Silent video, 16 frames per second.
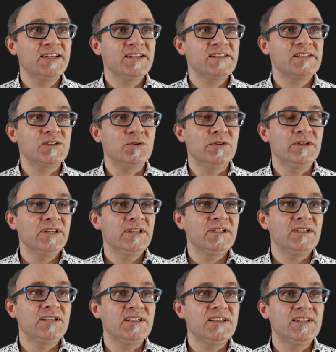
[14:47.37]
So
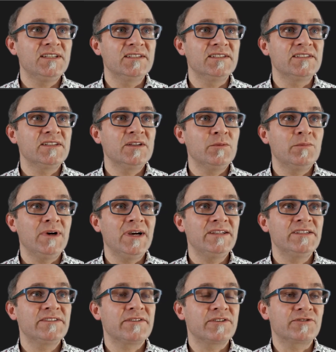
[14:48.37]
E is
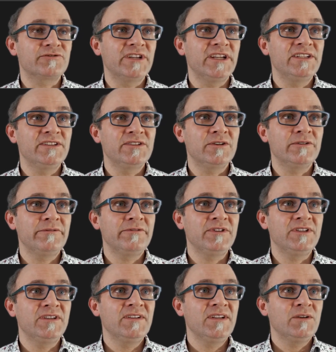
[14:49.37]
minus the gradient of
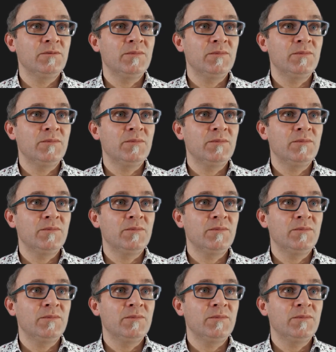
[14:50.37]
V